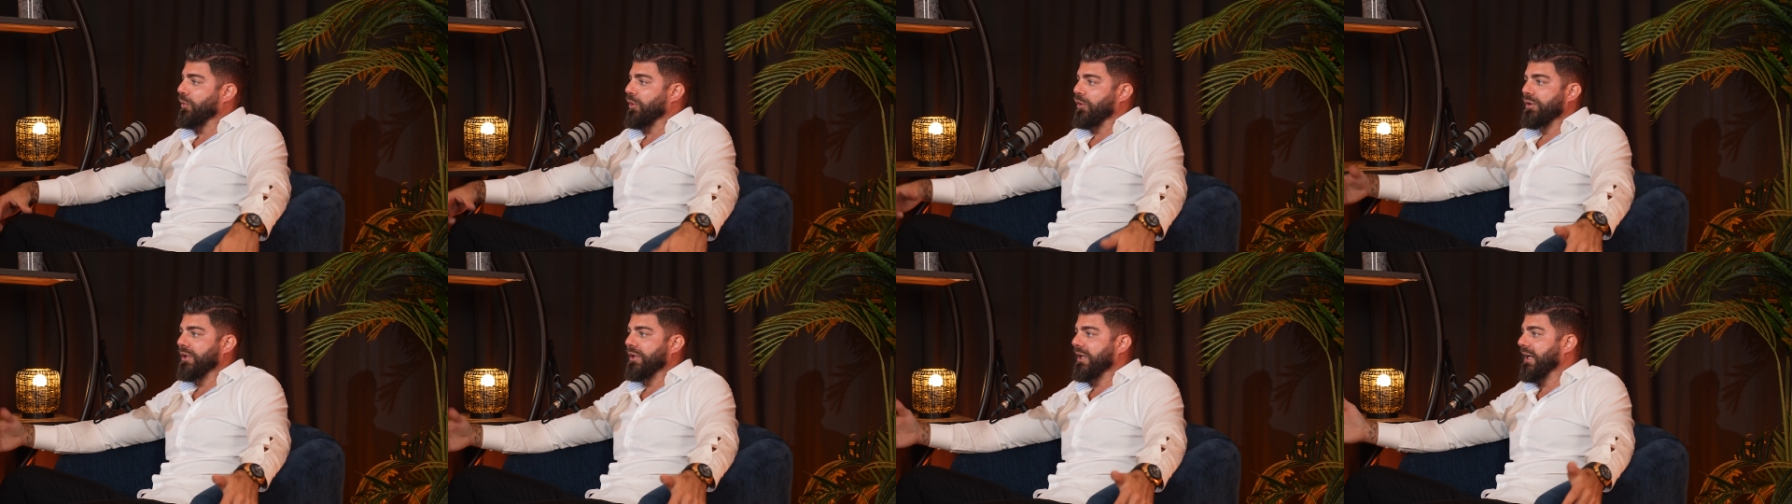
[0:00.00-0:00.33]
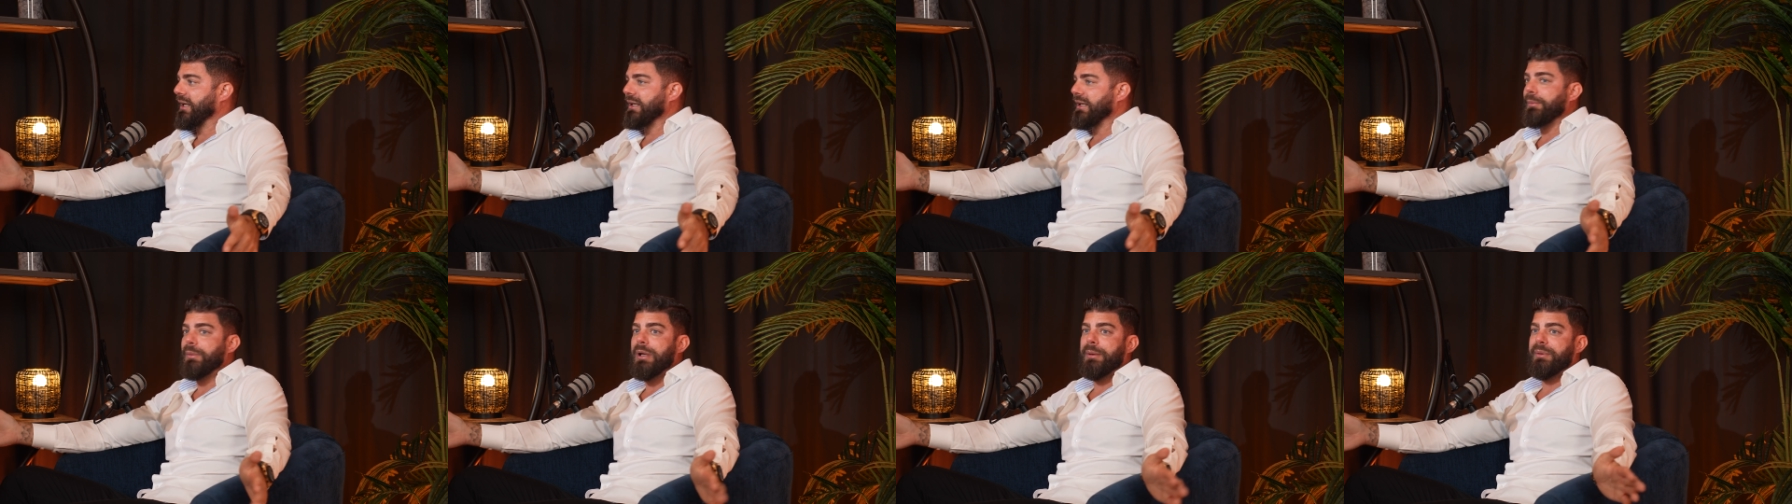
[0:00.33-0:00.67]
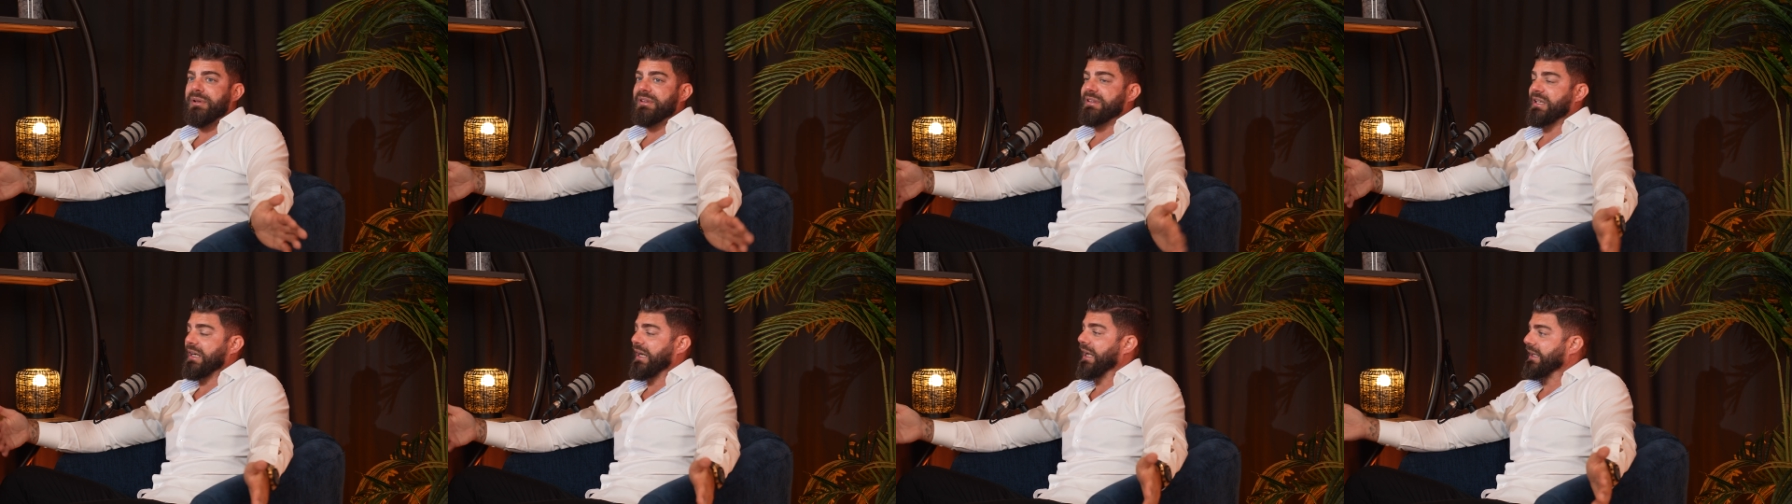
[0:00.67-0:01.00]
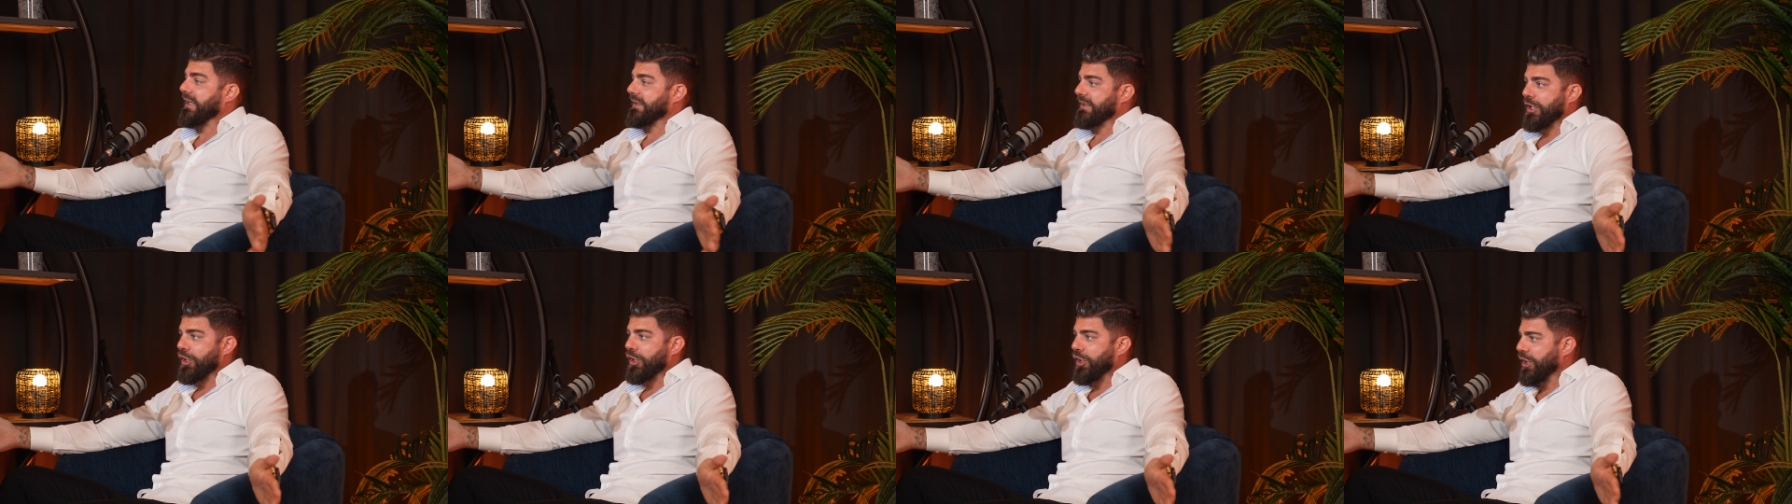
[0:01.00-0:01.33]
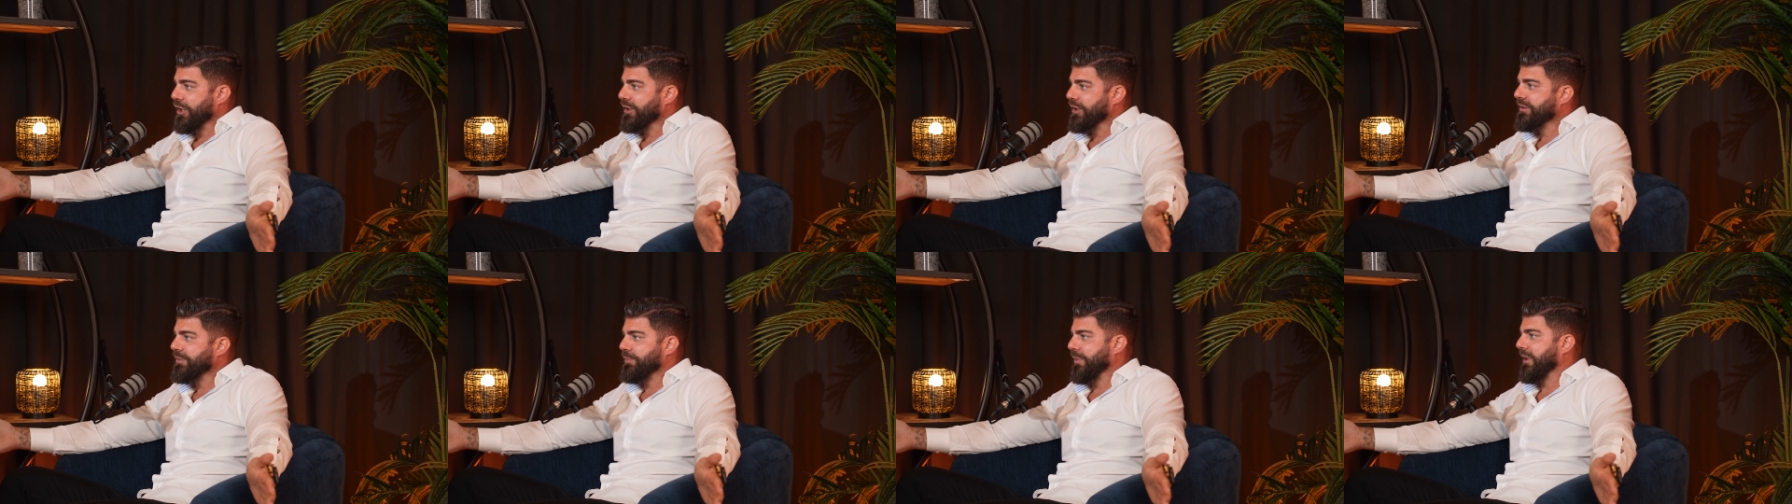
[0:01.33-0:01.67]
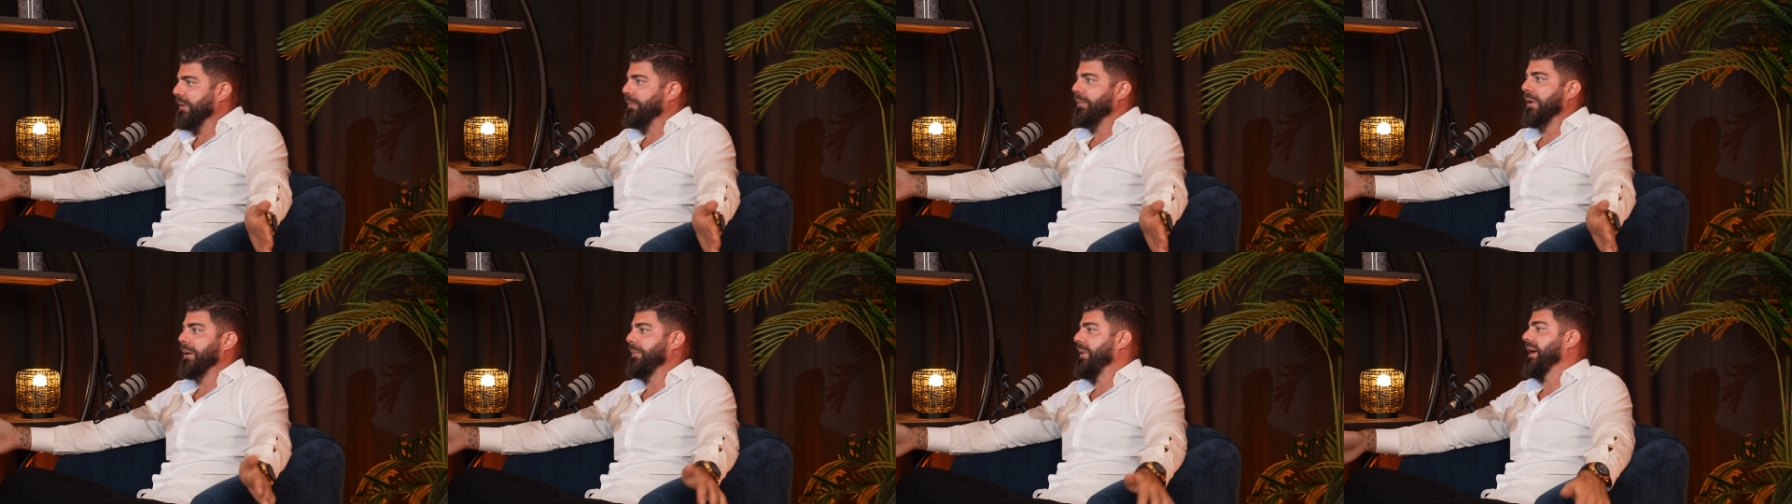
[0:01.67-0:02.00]
we're only getting maybe 300 cars,
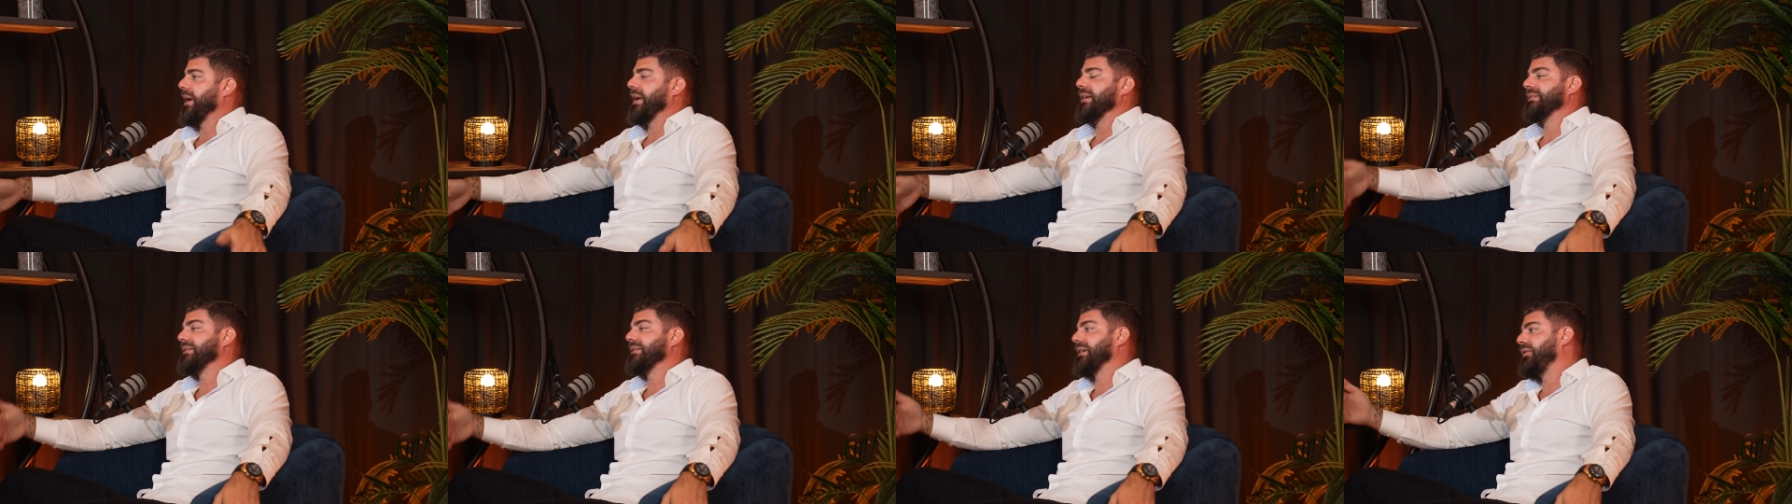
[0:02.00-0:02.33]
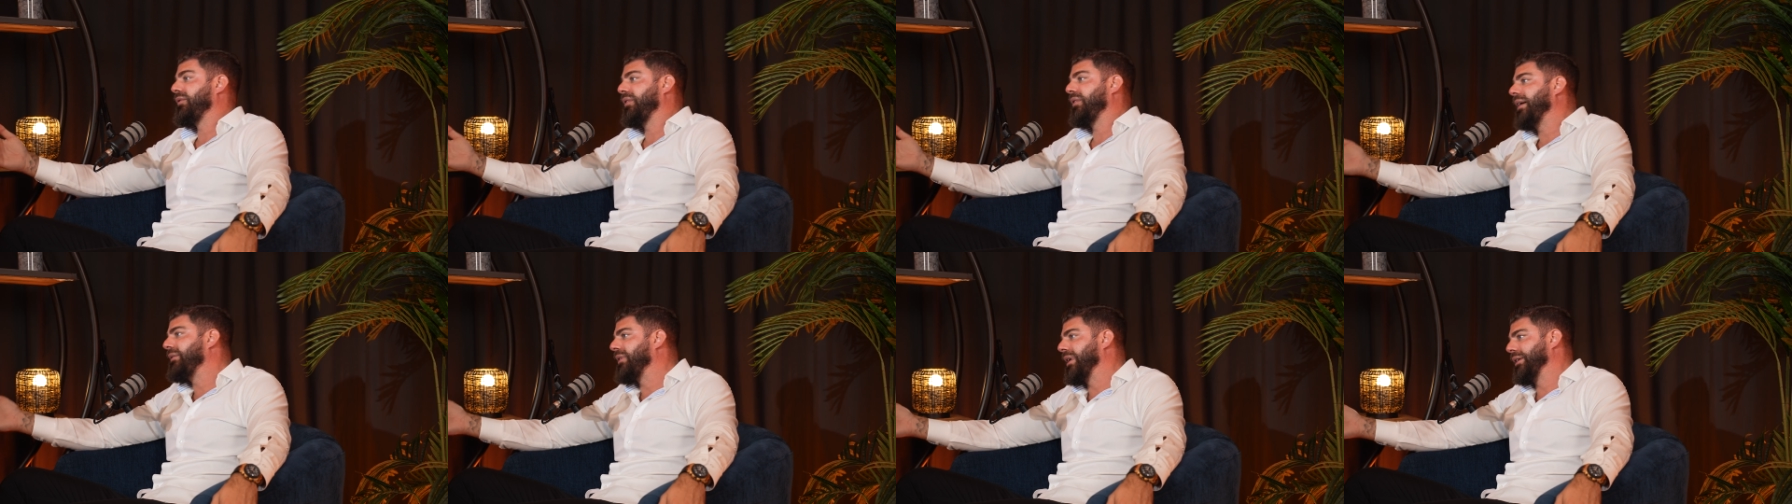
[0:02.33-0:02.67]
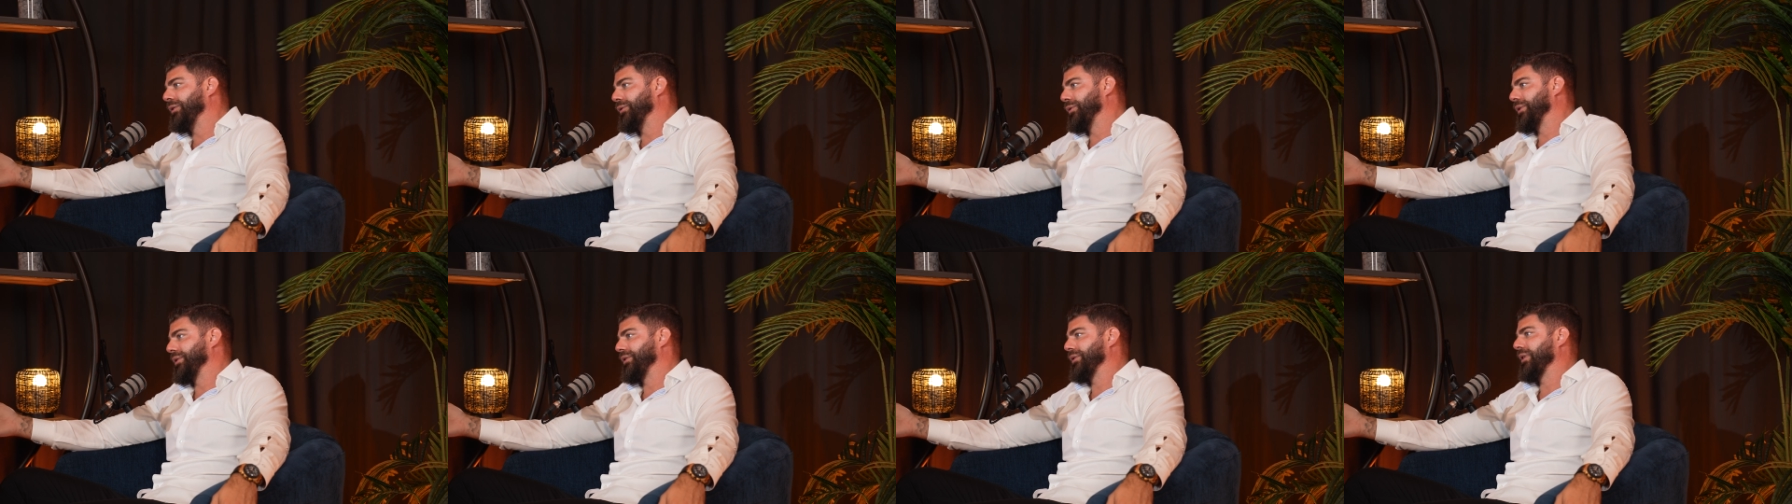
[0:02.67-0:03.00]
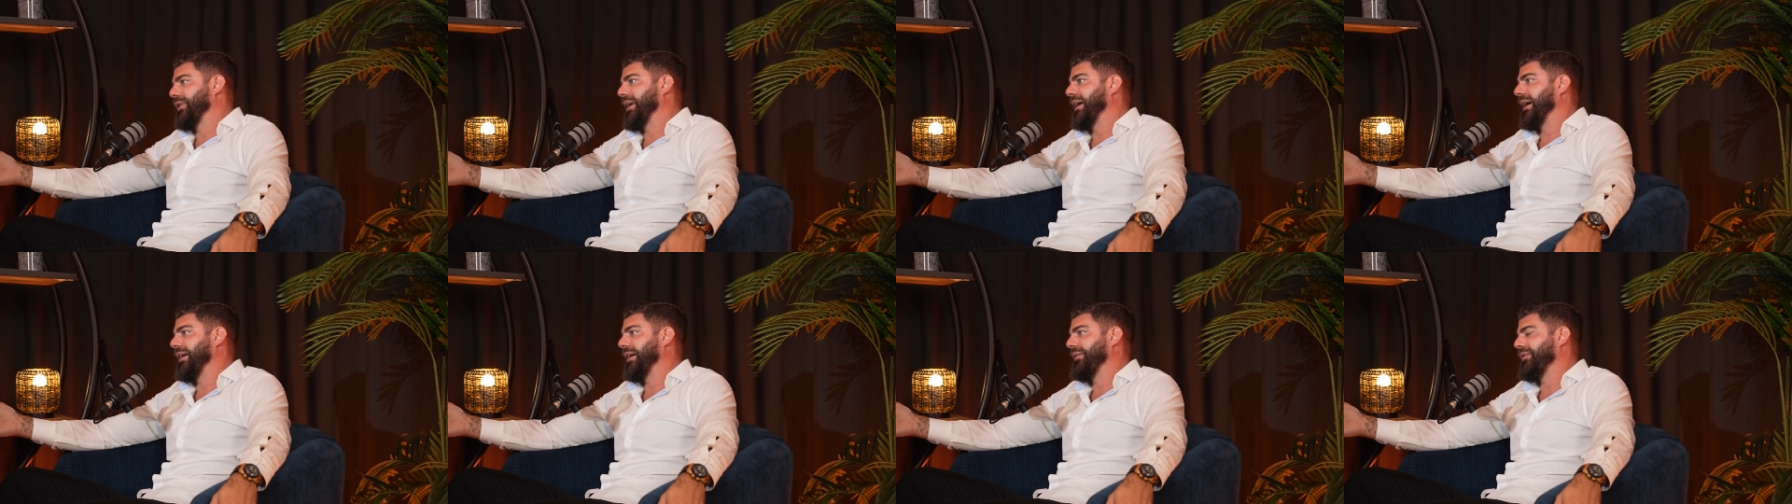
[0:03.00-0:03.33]
but maybe I can sell 500. So